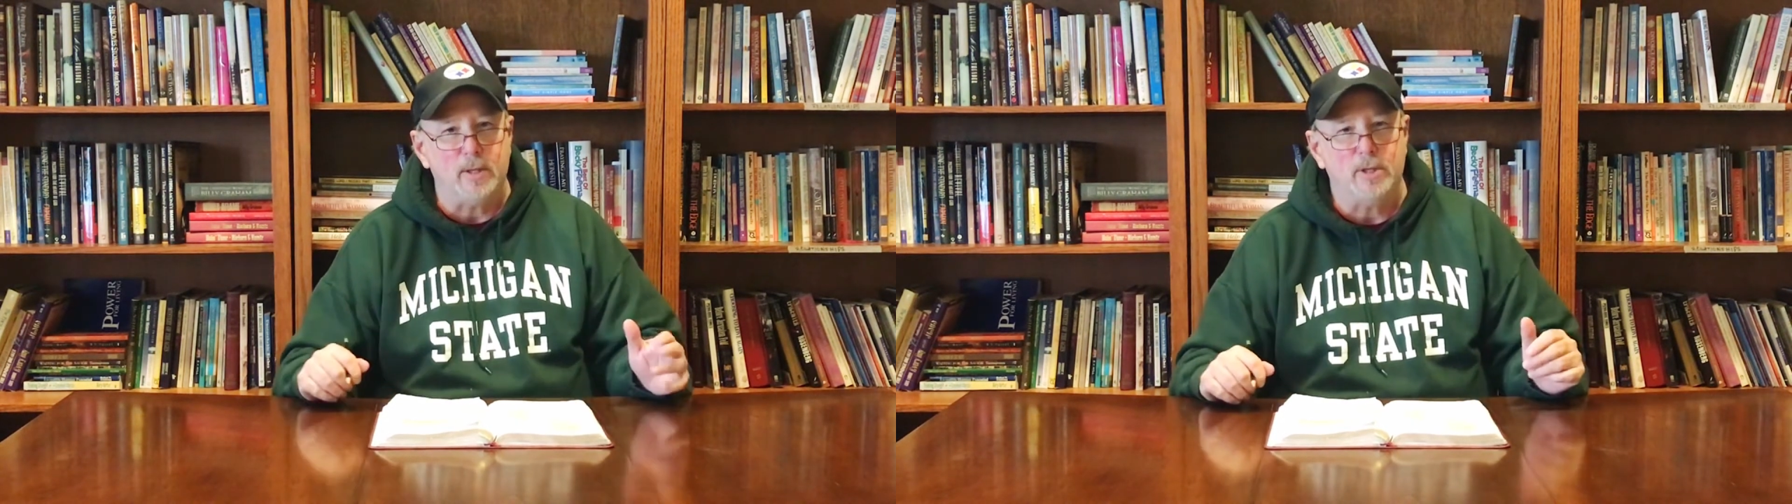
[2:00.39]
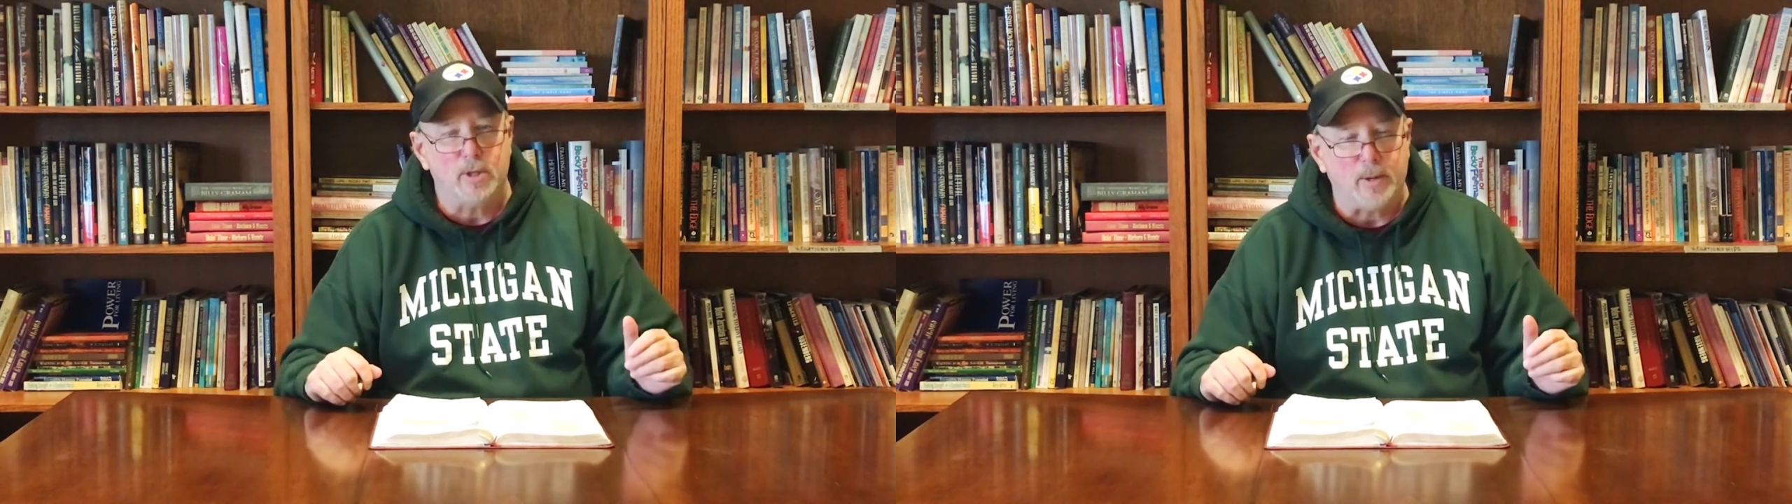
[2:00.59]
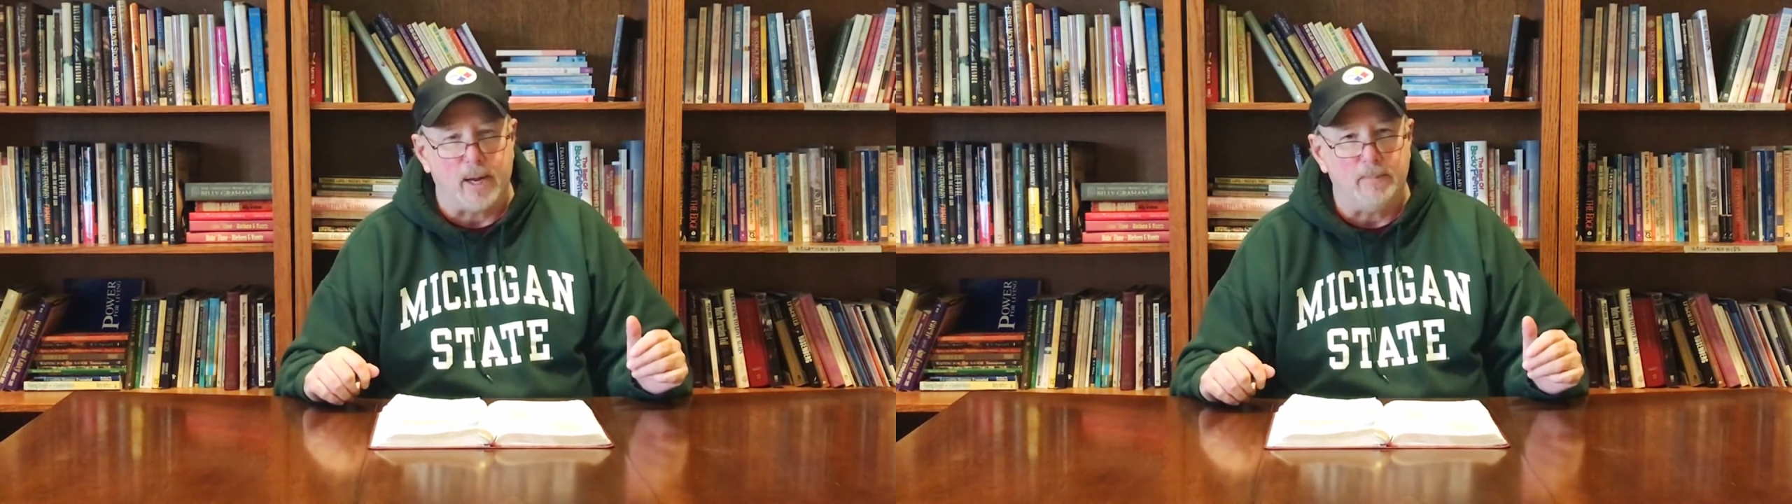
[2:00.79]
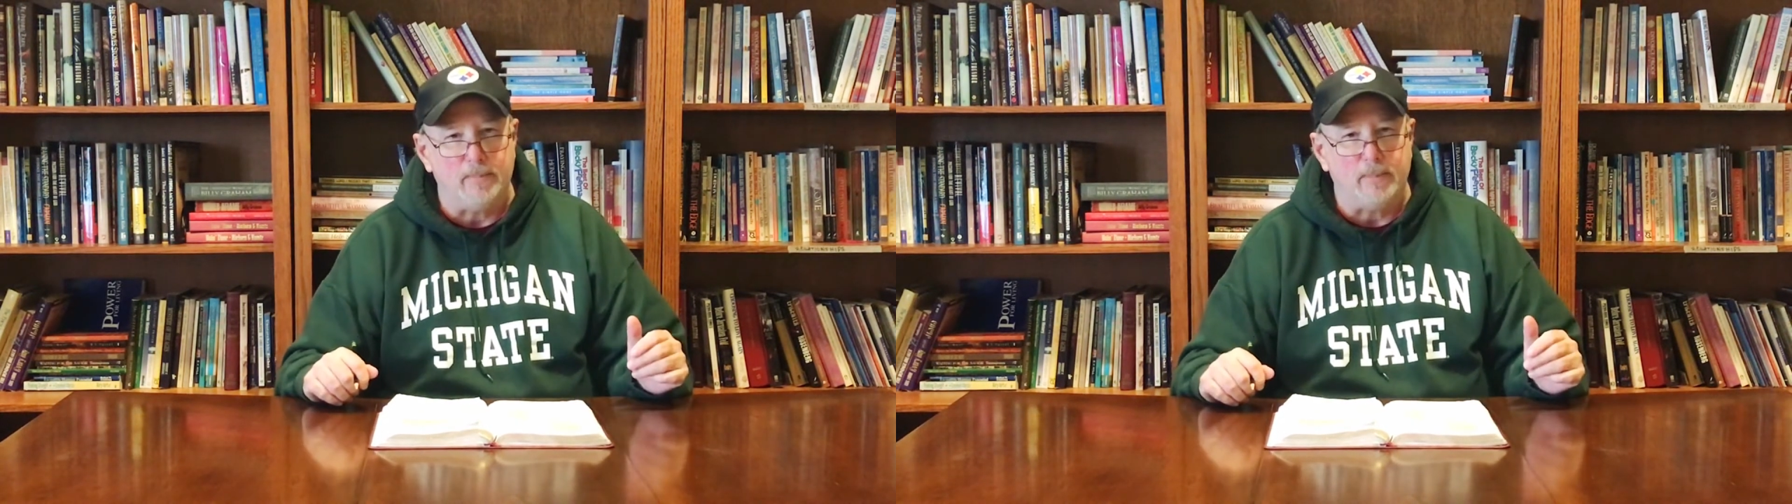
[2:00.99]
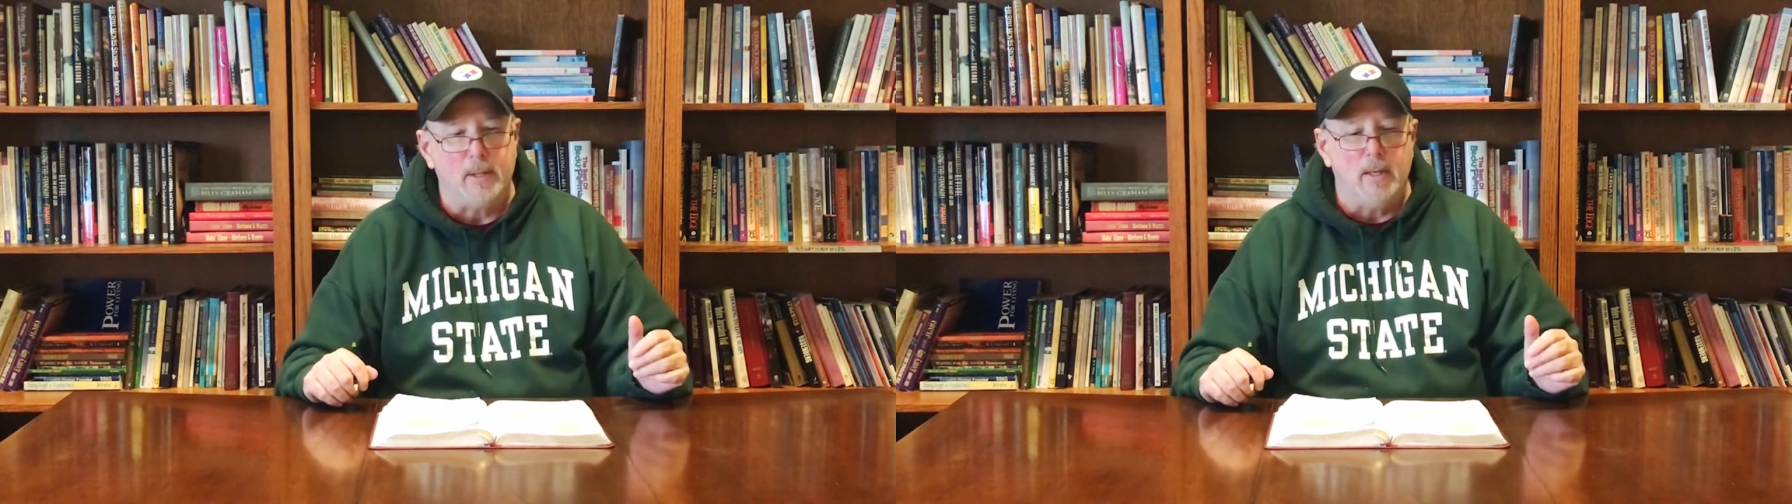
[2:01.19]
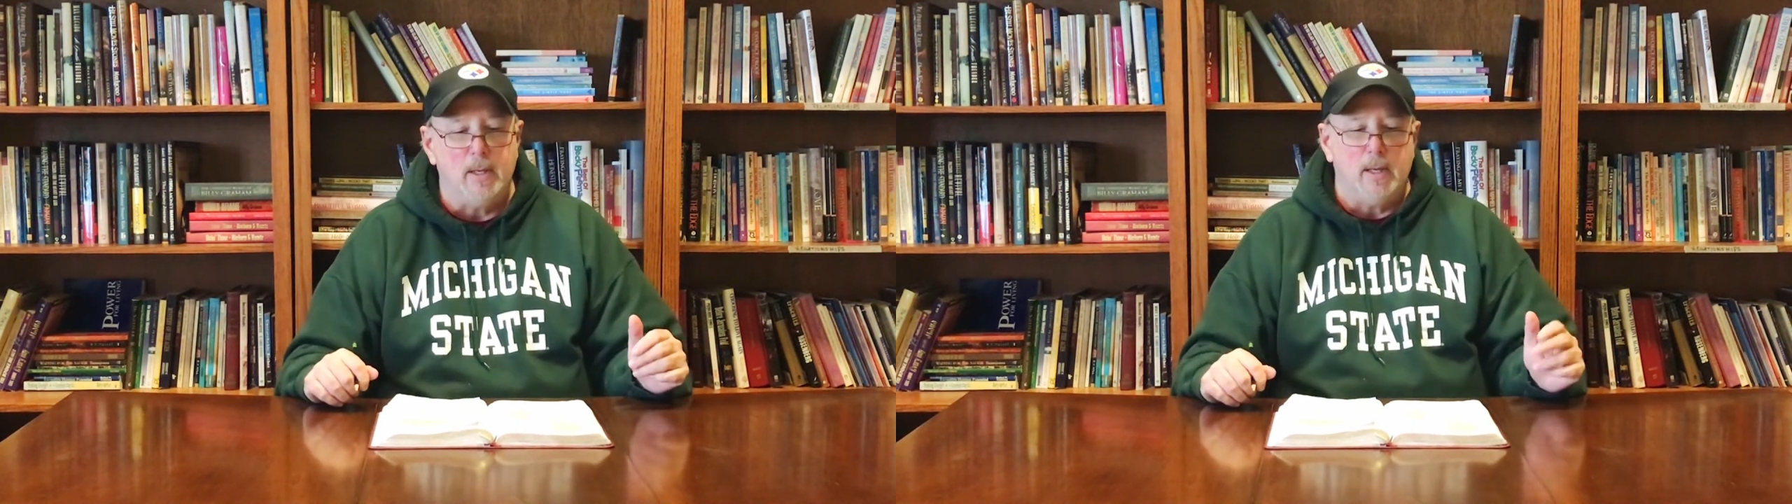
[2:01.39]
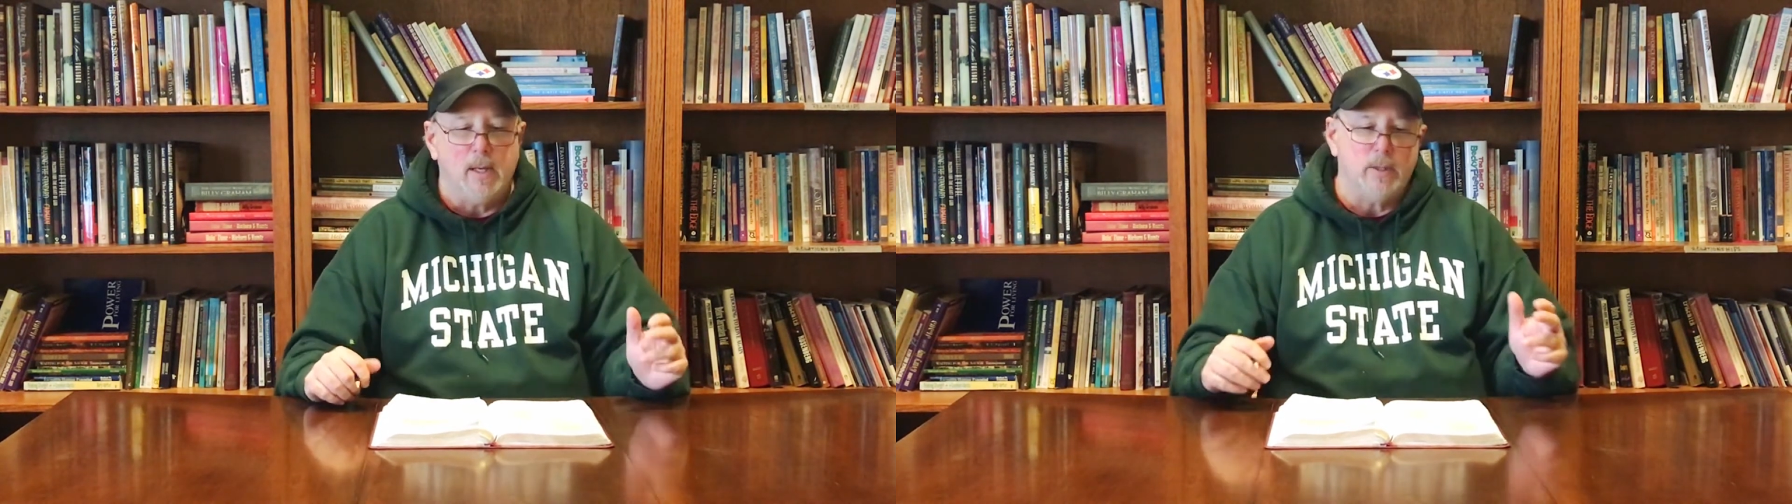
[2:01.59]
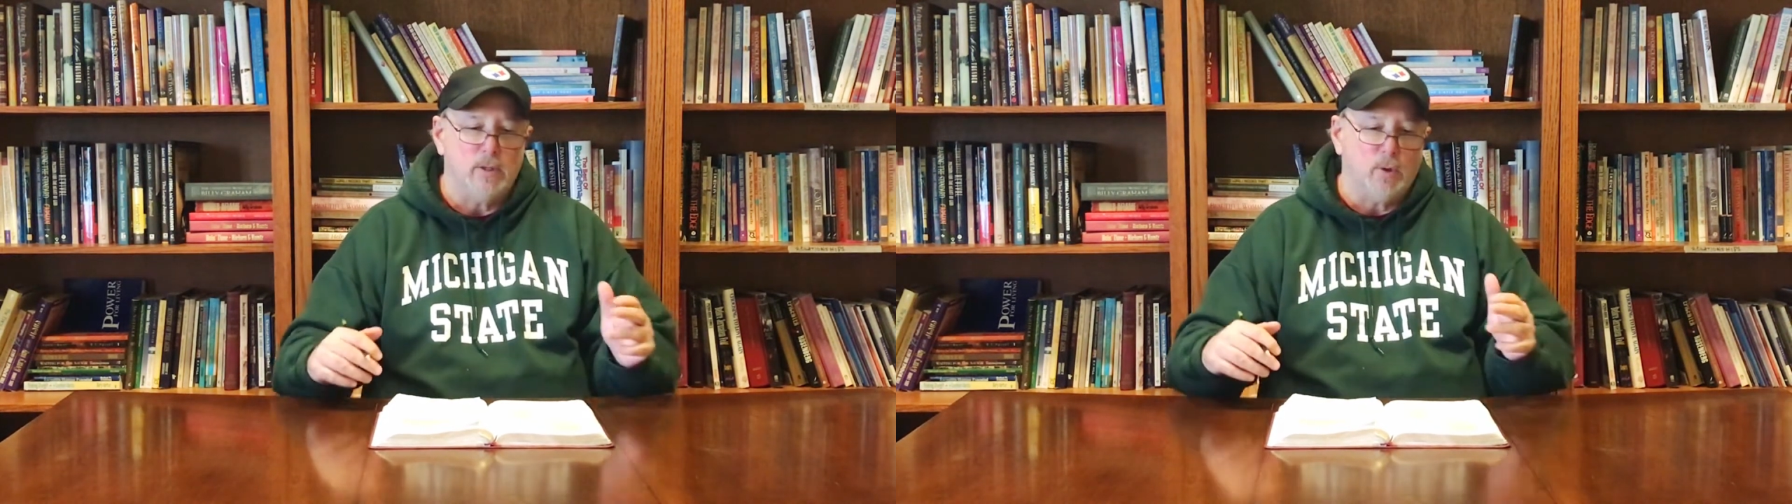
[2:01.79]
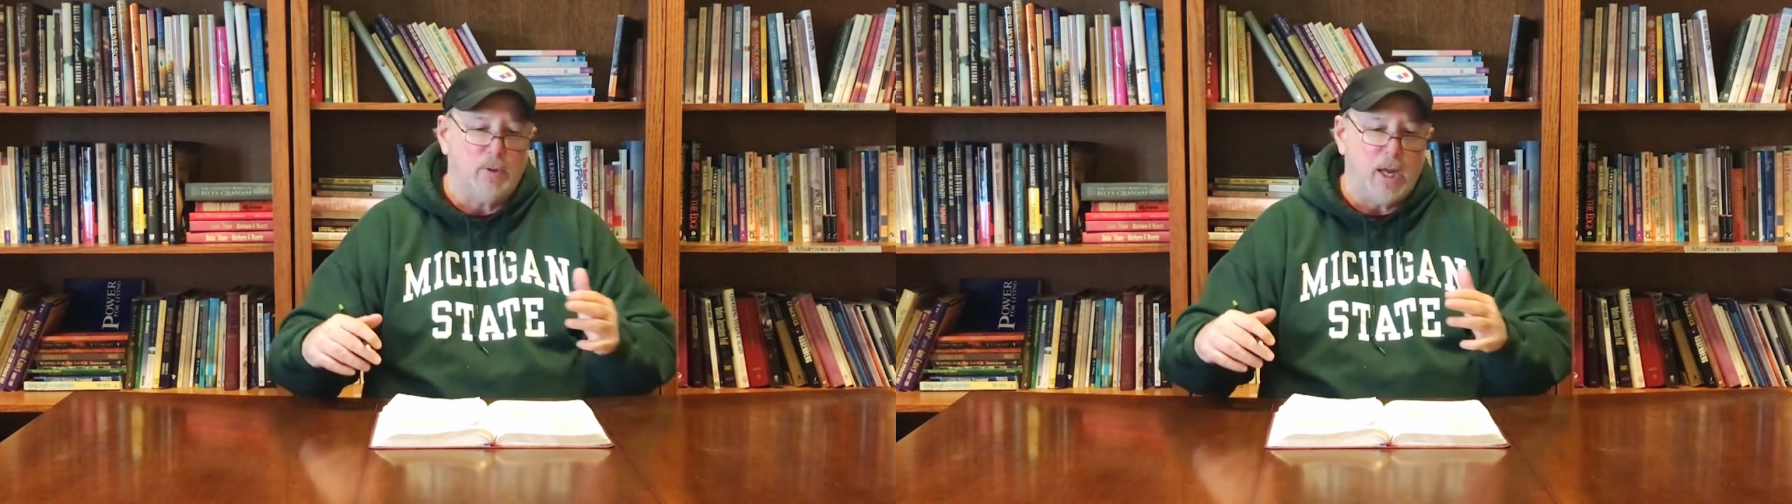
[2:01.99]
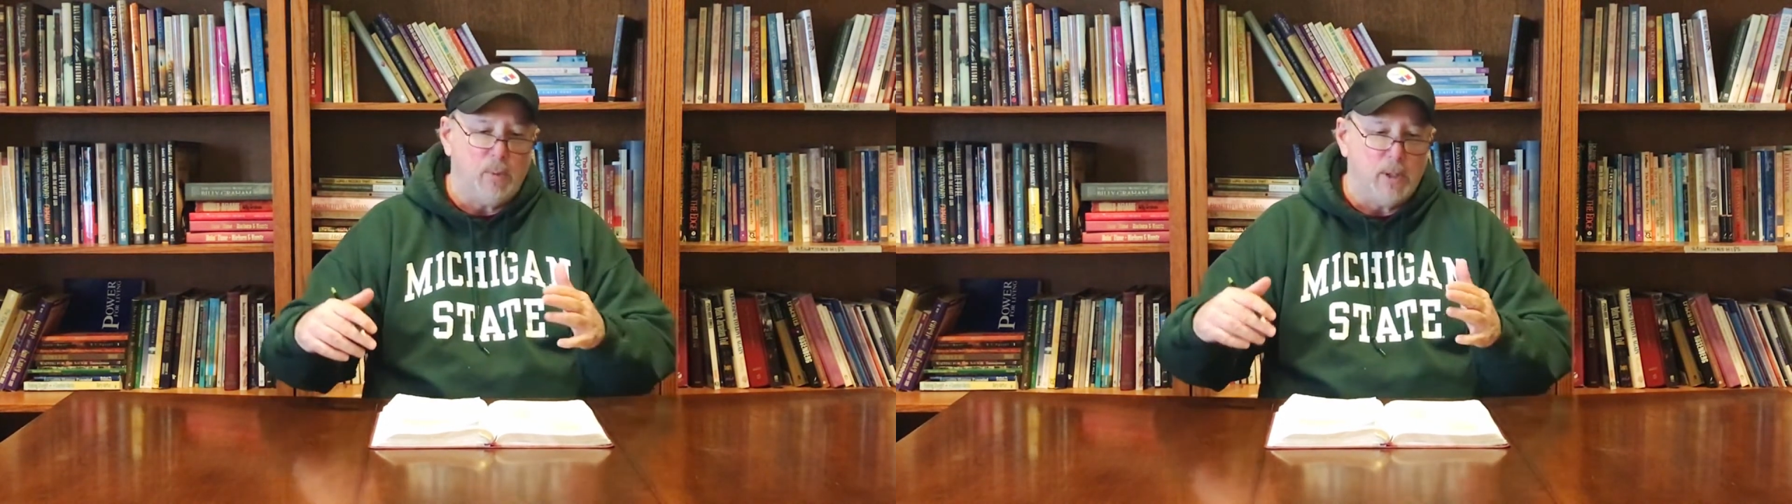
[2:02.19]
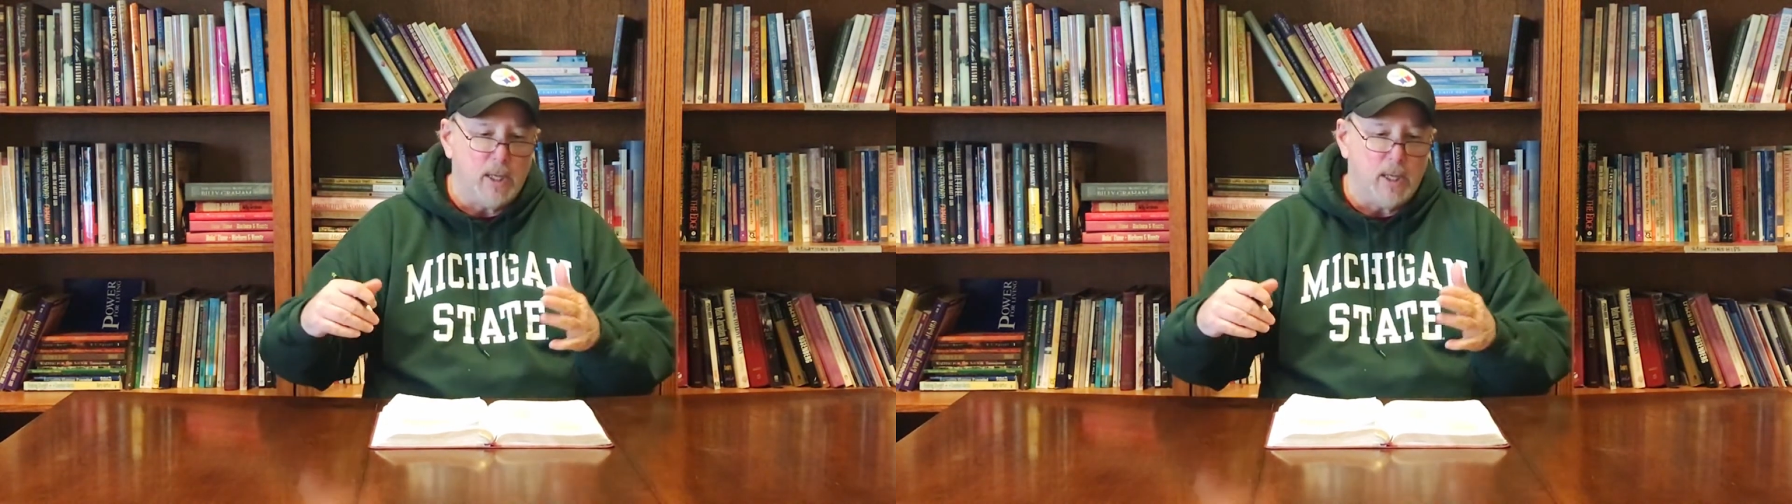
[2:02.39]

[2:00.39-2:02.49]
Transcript: on a journey. And so they